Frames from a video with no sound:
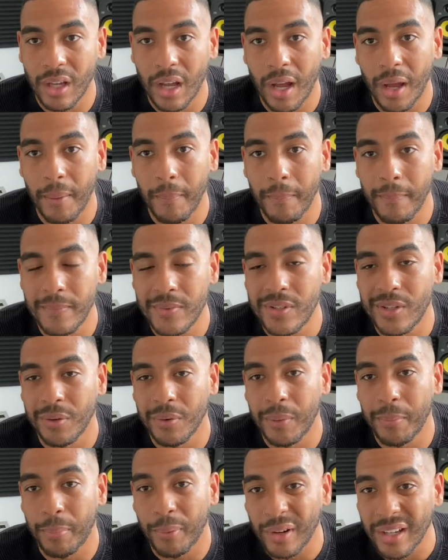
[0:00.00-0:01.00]
um,
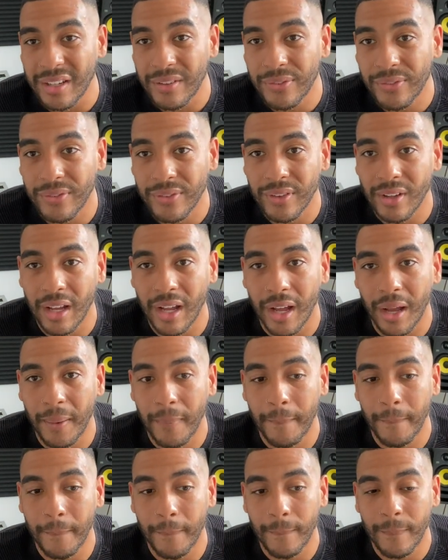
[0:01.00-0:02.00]
to a brief,
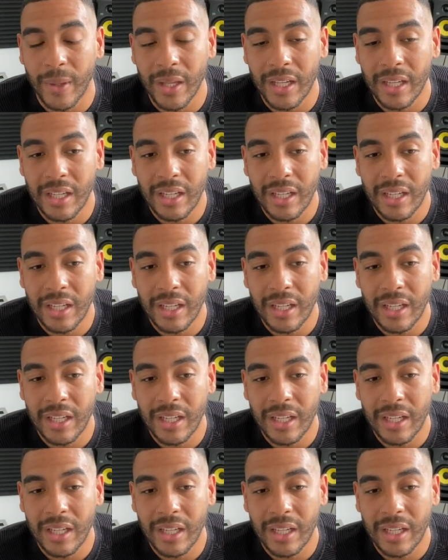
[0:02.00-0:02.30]
um,